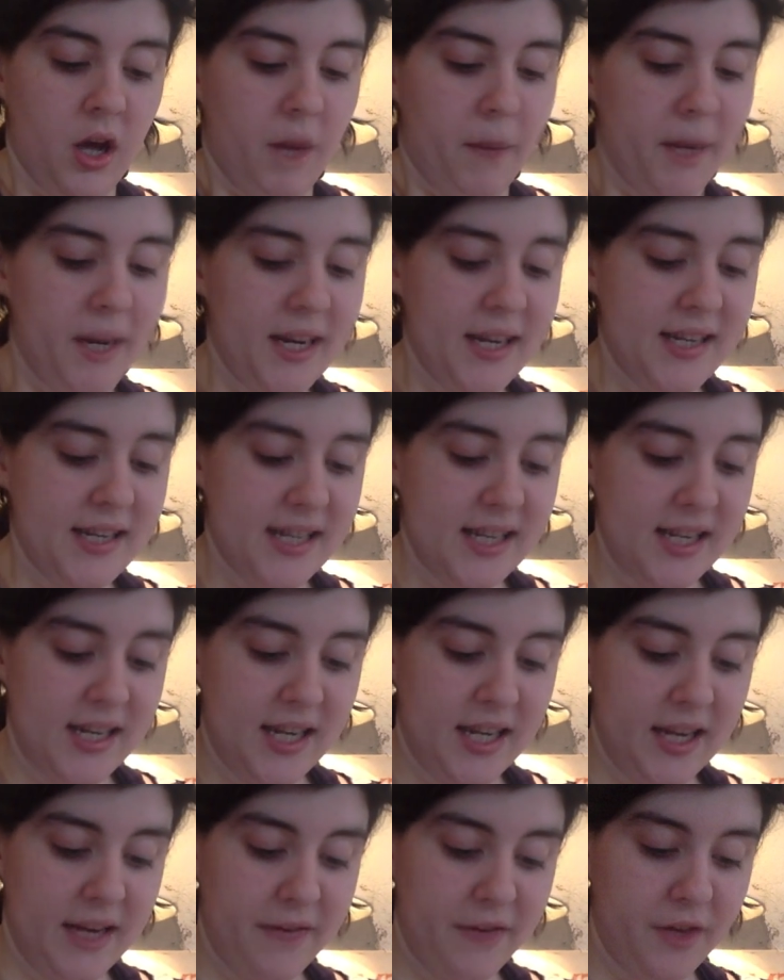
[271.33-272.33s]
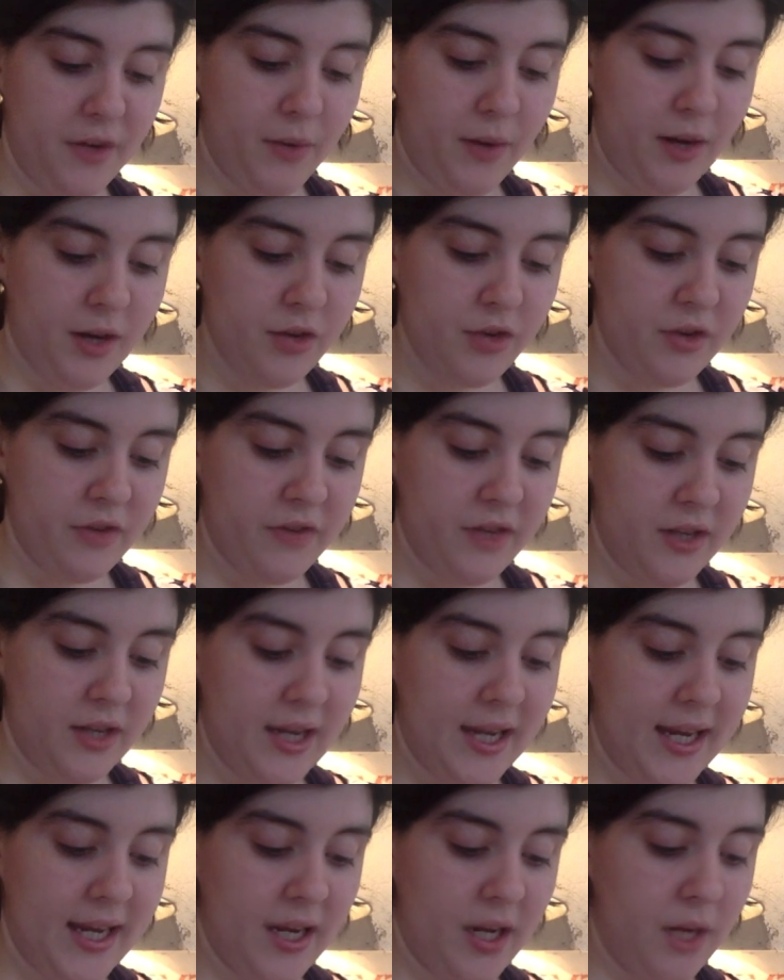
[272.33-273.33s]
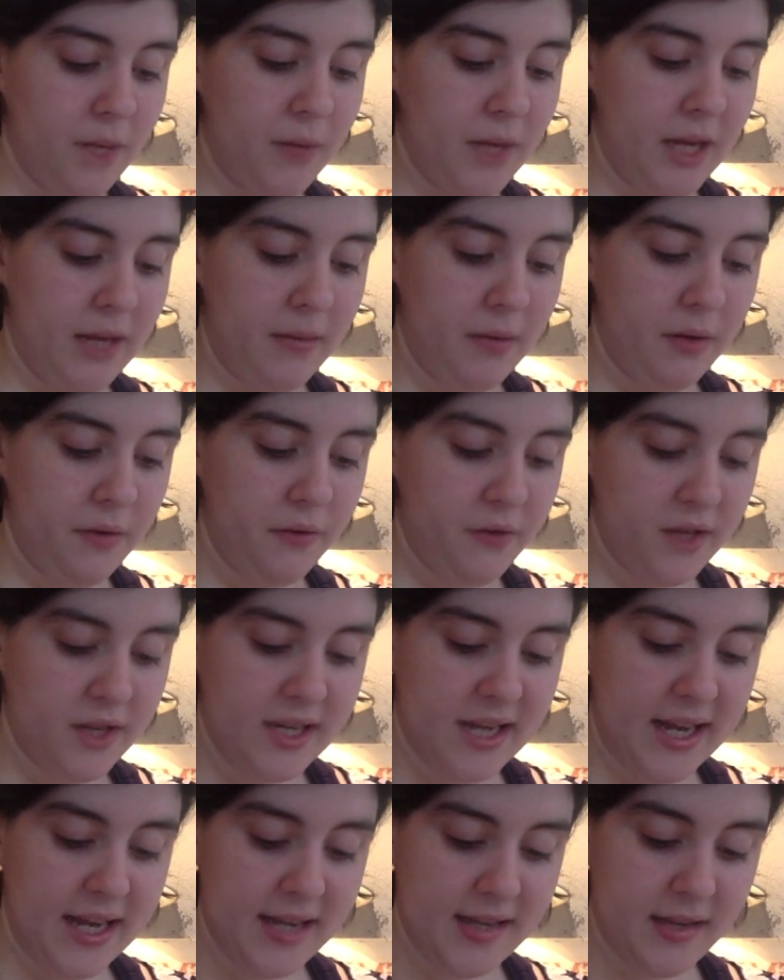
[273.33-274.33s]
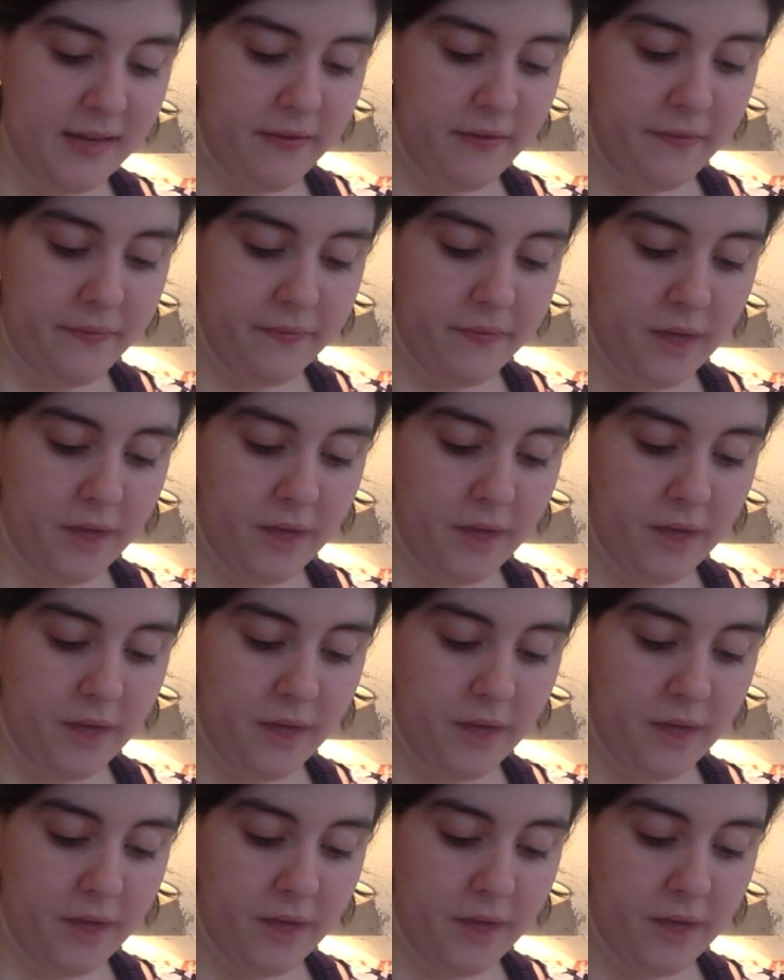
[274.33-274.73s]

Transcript: But indeed, if you are trivial, I cannot blame you, for the days of,